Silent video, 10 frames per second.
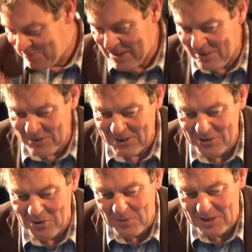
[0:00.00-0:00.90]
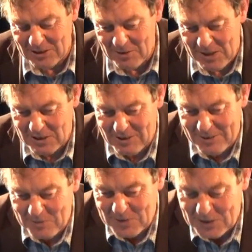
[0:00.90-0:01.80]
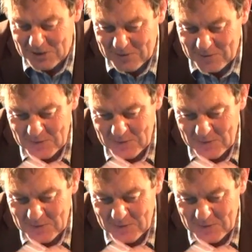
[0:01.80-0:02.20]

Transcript: We have the European semester after two.